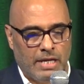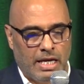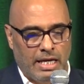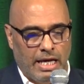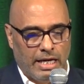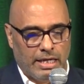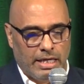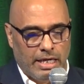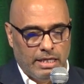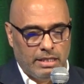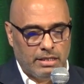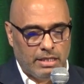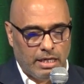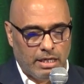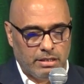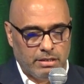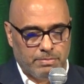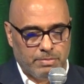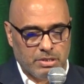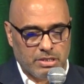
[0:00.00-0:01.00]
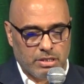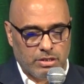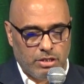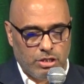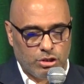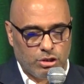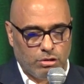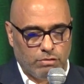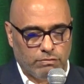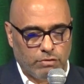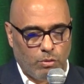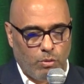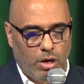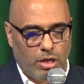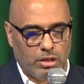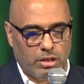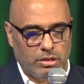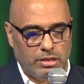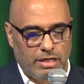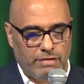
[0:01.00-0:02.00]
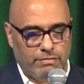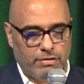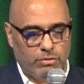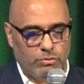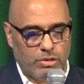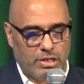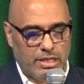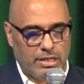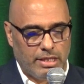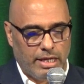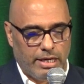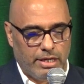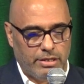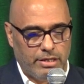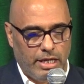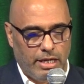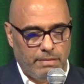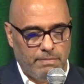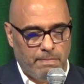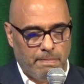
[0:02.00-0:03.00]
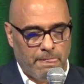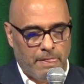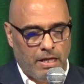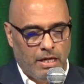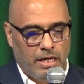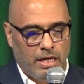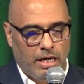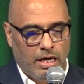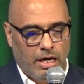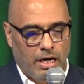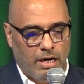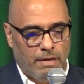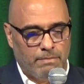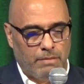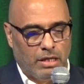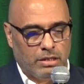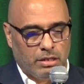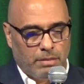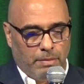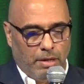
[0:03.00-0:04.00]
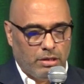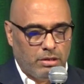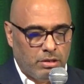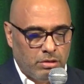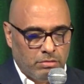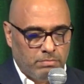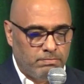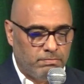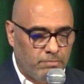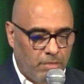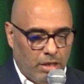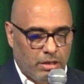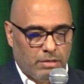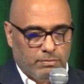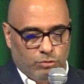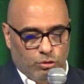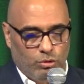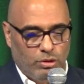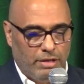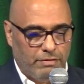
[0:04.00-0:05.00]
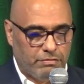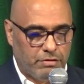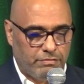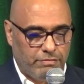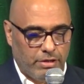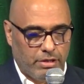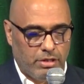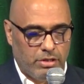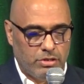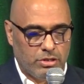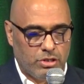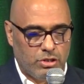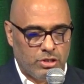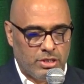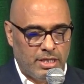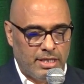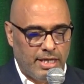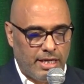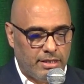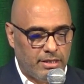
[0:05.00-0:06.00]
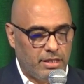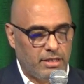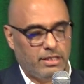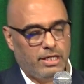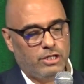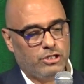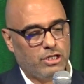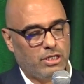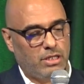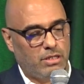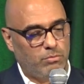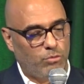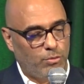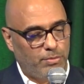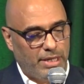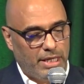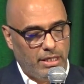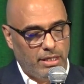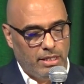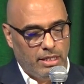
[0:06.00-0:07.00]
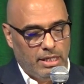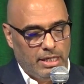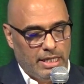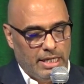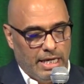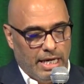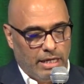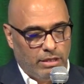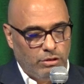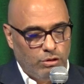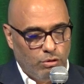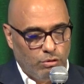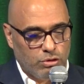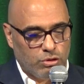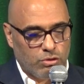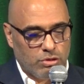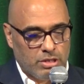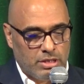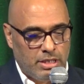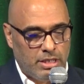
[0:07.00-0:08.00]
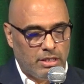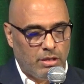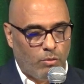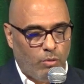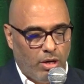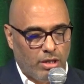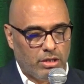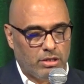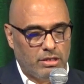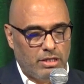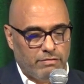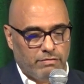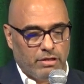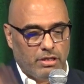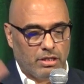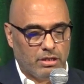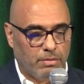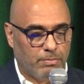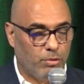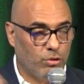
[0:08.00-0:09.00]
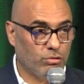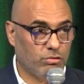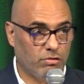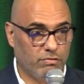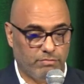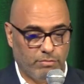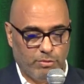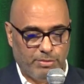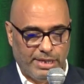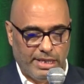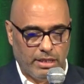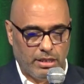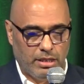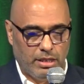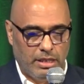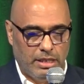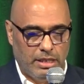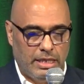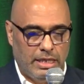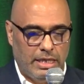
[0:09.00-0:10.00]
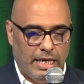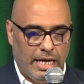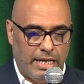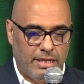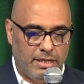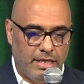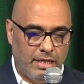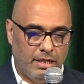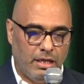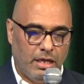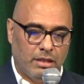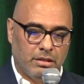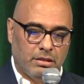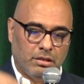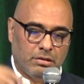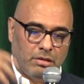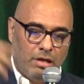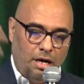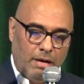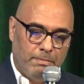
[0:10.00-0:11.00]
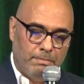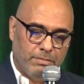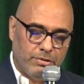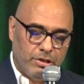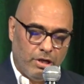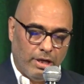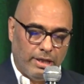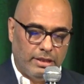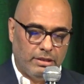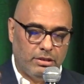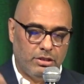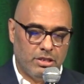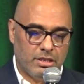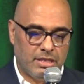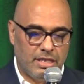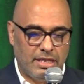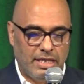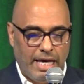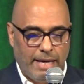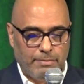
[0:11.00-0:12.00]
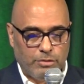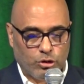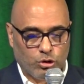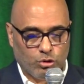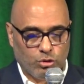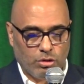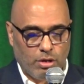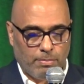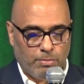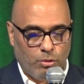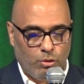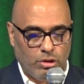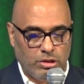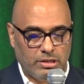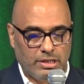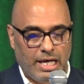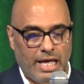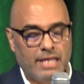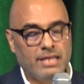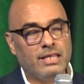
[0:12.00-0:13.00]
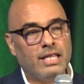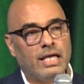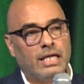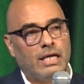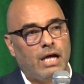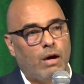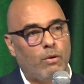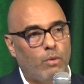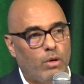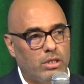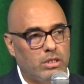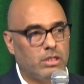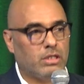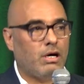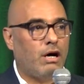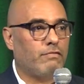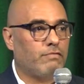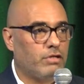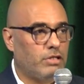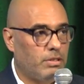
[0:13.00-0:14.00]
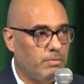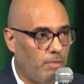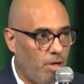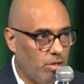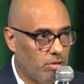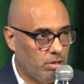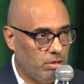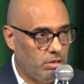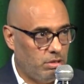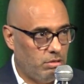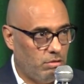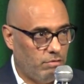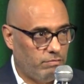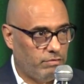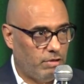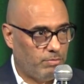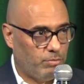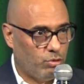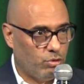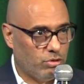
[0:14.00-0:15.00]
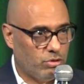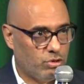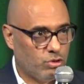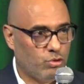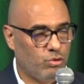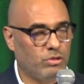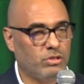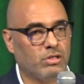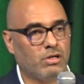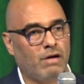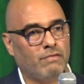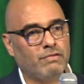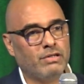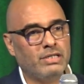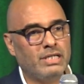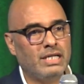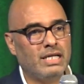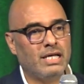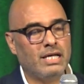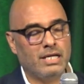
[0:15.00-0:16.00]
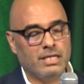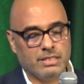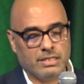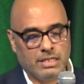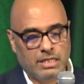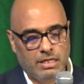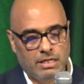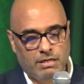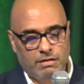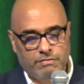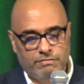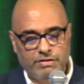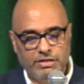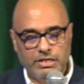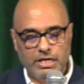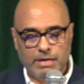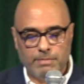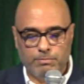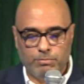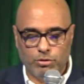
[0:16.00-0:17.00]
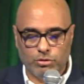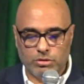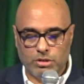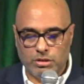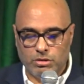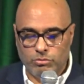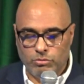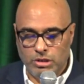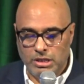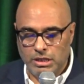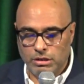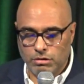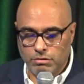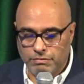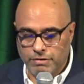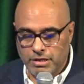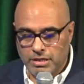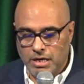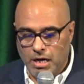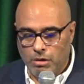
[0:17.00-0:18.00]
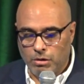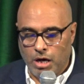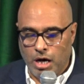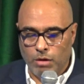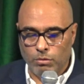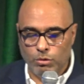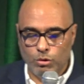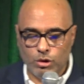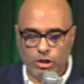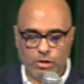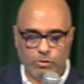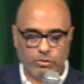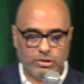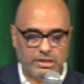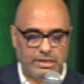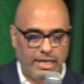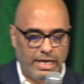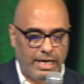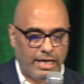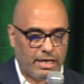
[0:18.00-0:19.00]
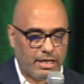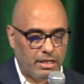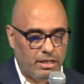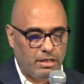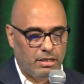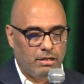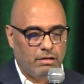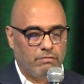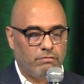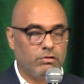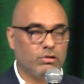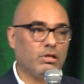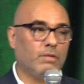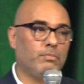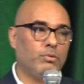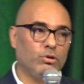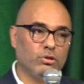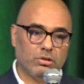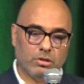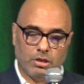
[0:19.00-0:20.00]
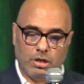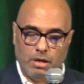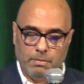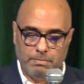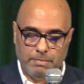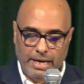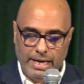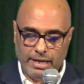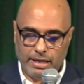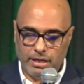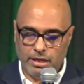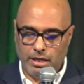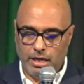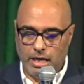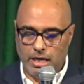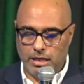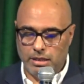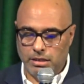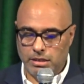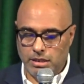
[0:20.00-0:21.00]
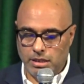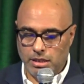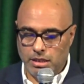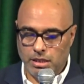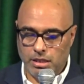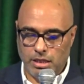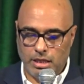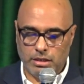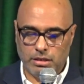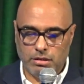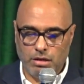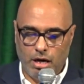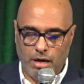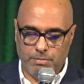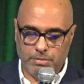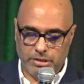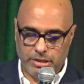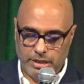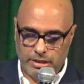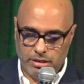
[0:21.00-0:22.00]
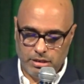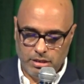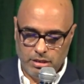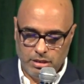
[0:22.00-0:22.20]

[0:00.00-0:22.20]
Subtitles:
again, the representation of the water level within the area. On the bottom two left figures, you see the inundation in Mobile, and you also see the water level at the Port of Mobile. And then at the top right, you see damage to the port, and then our recovery model of the port. So recovery is very important. We need to figure out how long it would take for the port to come back and operate.